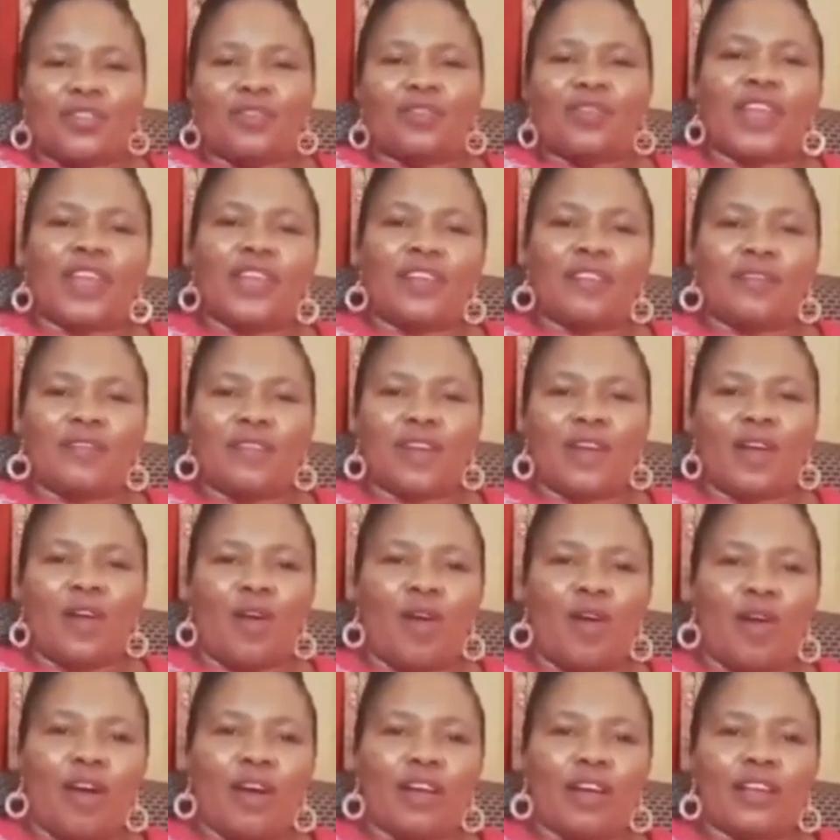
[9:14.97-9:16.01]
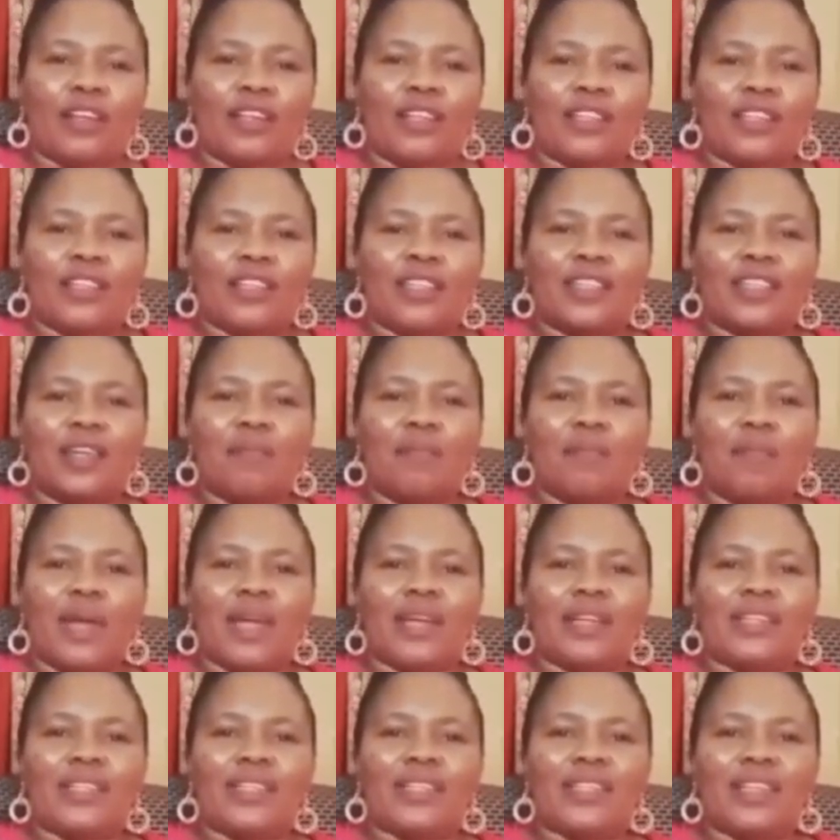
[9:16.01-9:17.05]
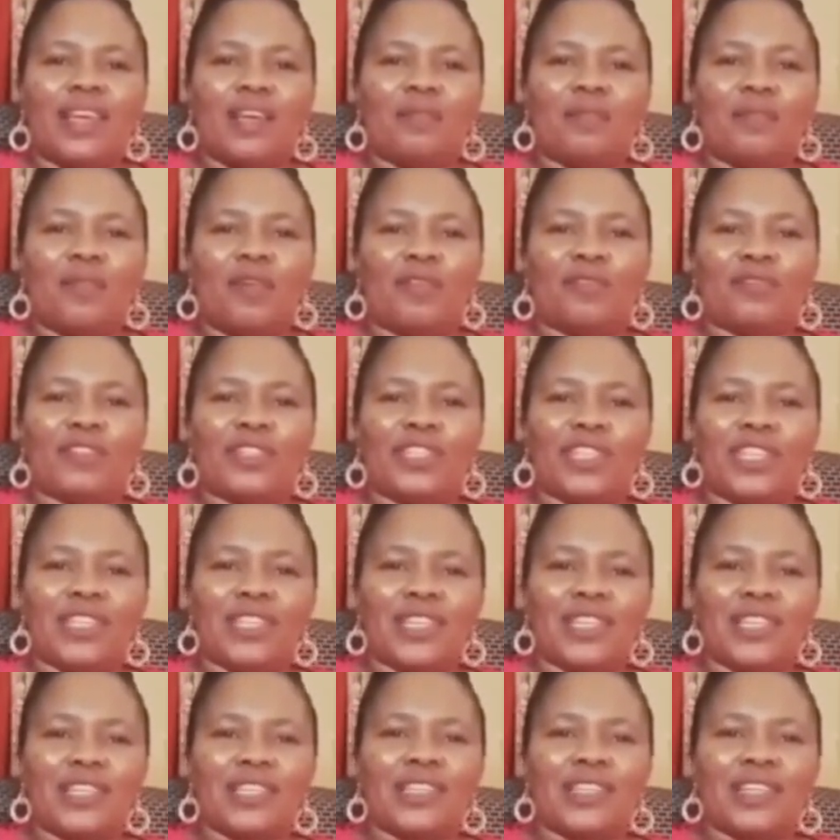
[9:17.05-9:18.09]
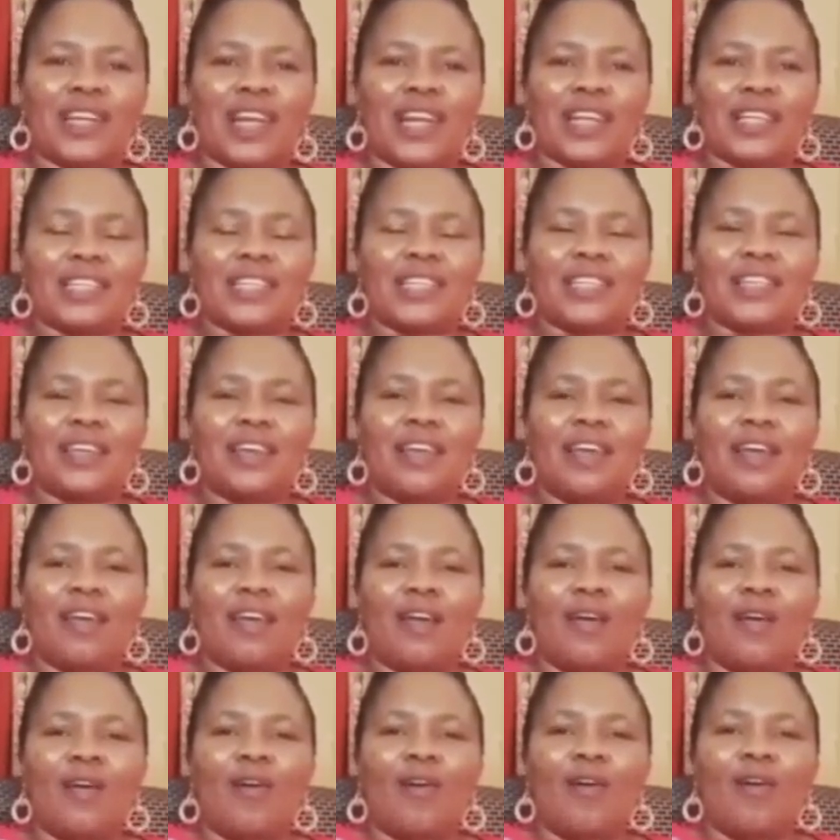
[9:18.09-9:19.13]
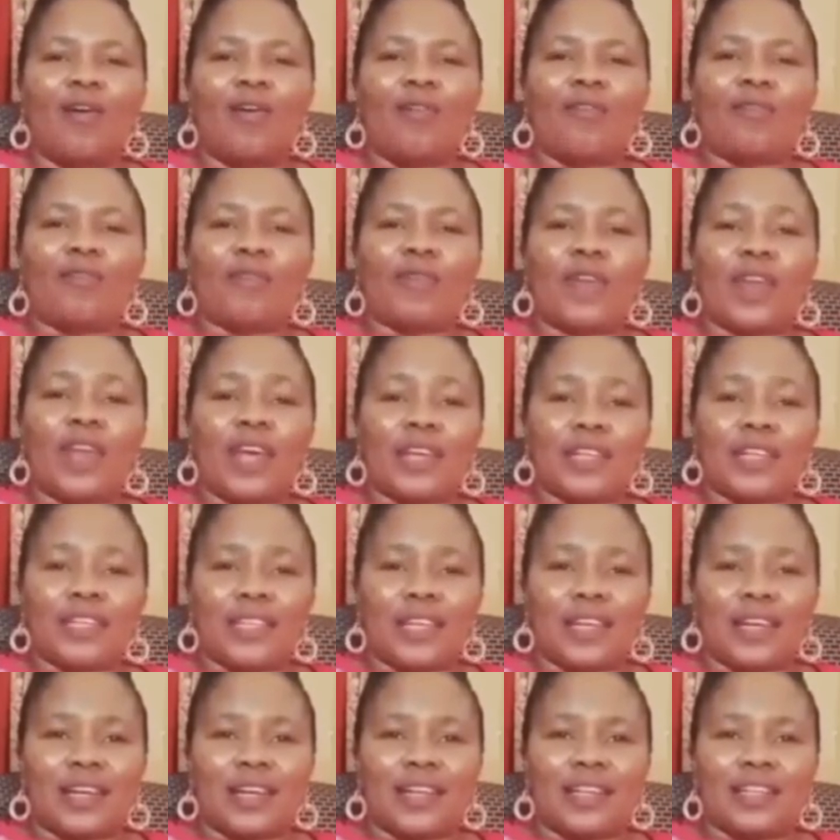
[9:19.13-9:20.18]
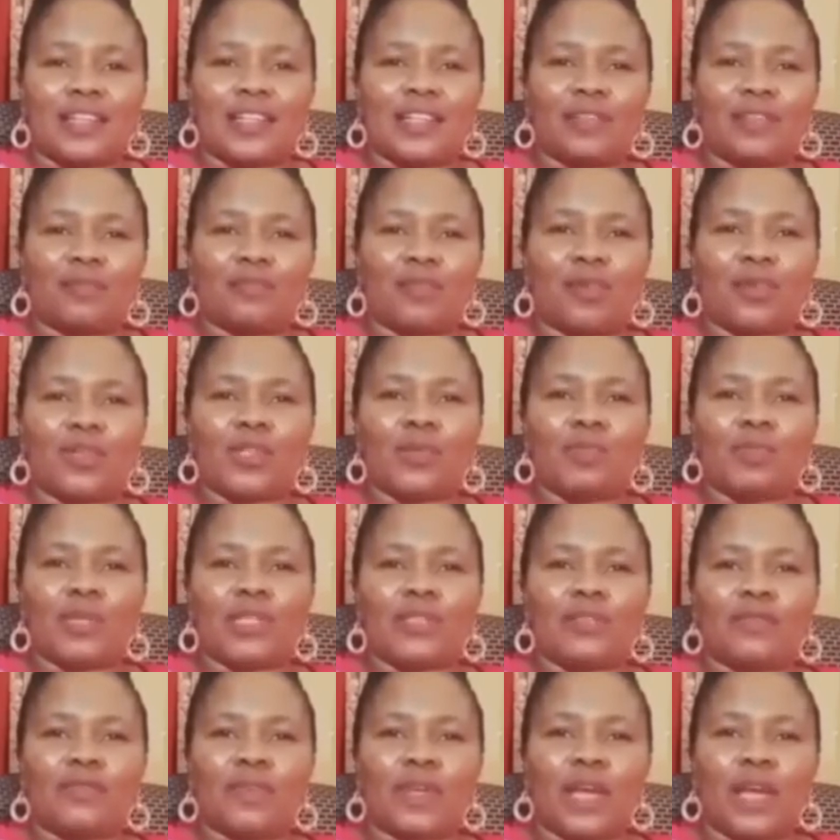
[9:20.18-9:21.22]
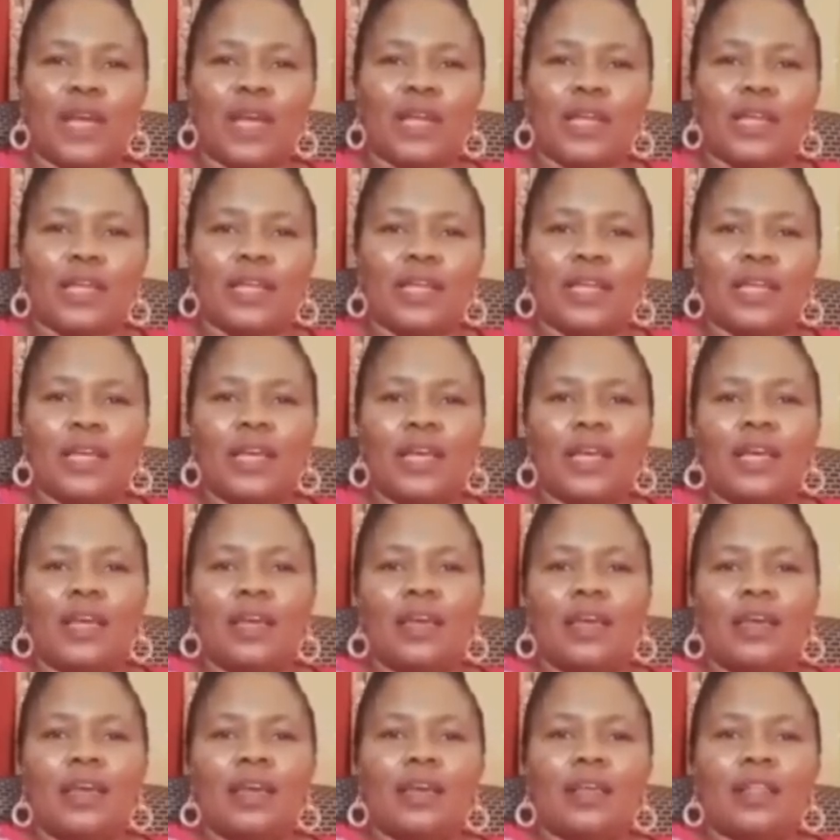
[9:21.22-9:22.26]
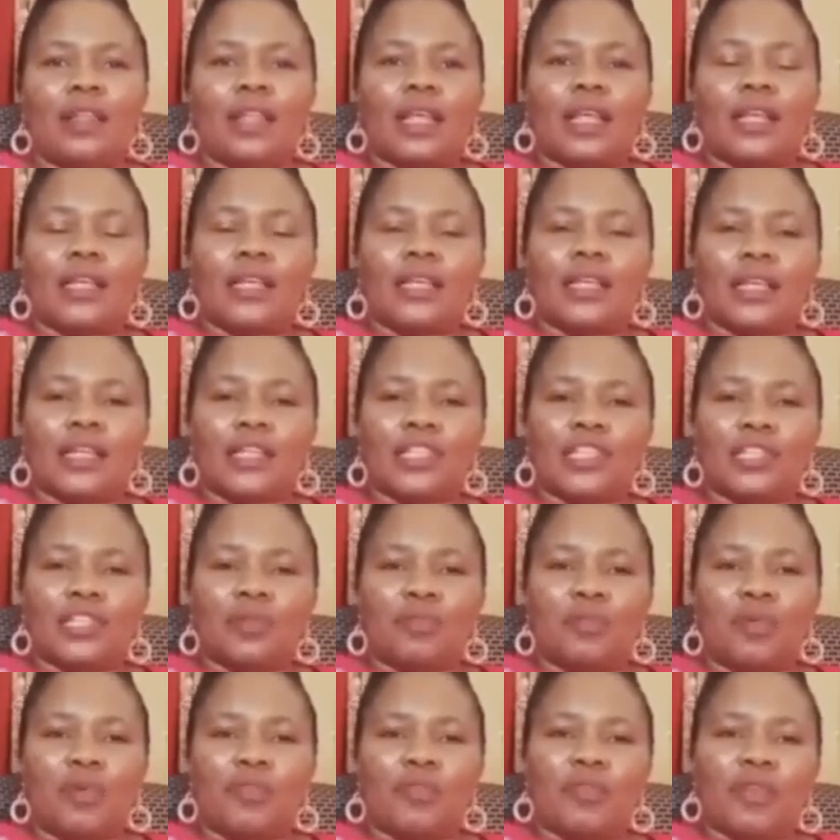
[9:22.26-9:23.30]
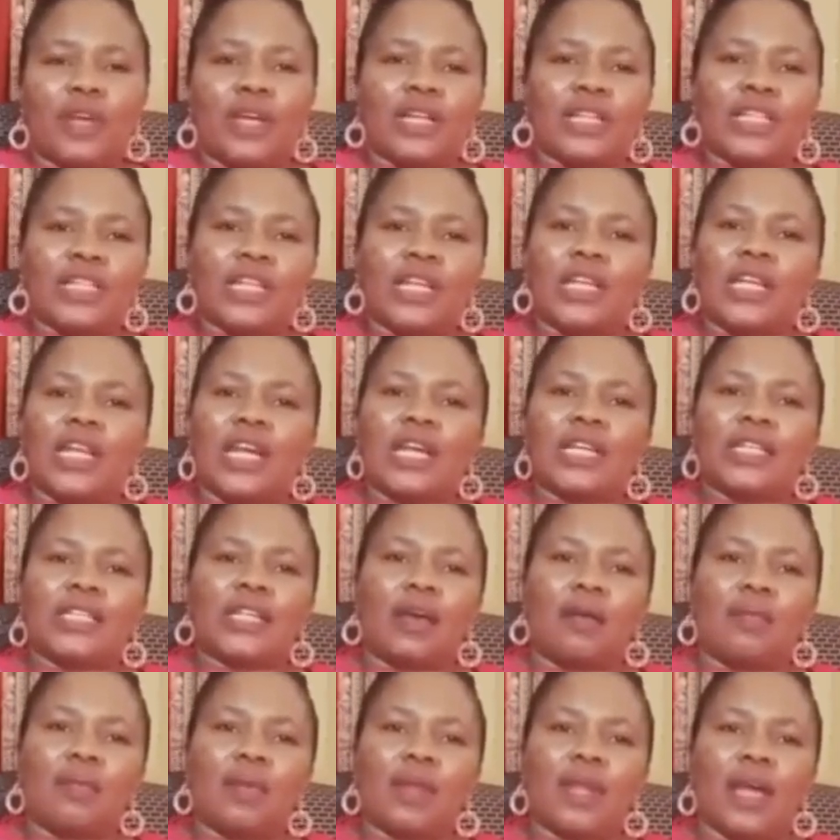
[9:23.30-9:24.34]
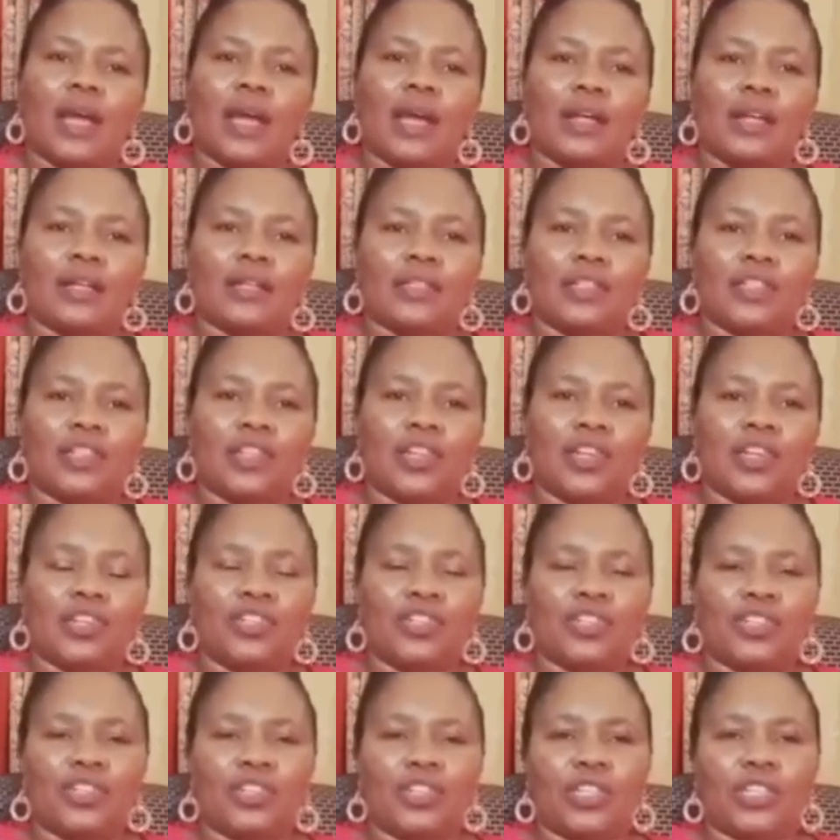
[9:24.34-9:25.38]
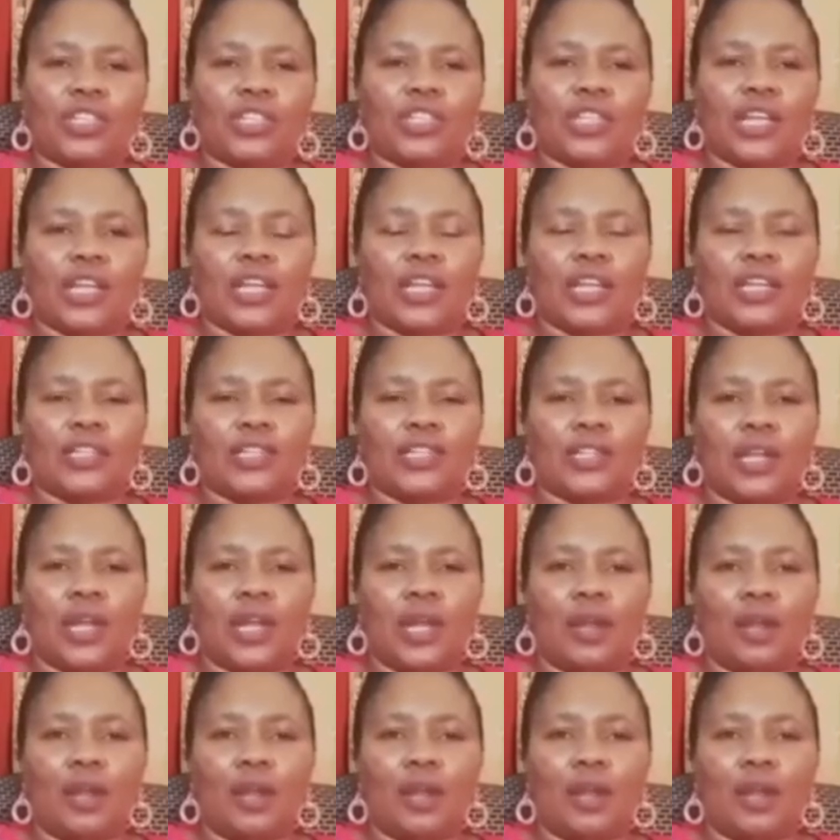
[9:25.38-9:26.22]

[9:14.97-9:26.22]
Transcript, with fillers: the Living God in the mighty name of Jesus Christ of Nazareth, more specifically, the leadership of El Shaddai Tabernacle Church International,